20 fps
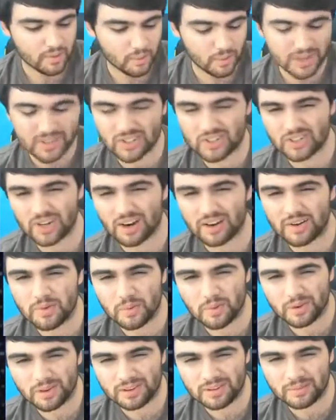Wish Jerry
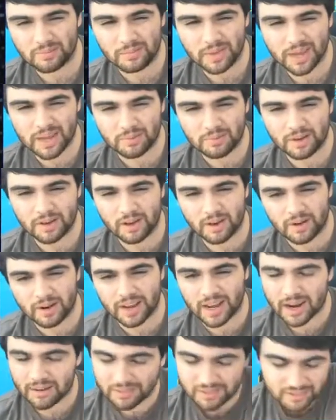wouldn't have made him go to
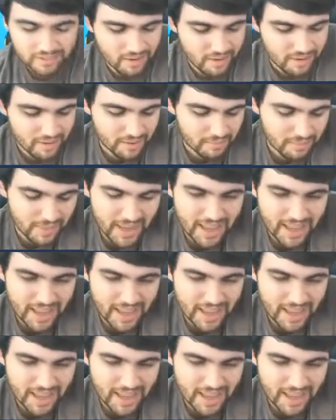Arizona.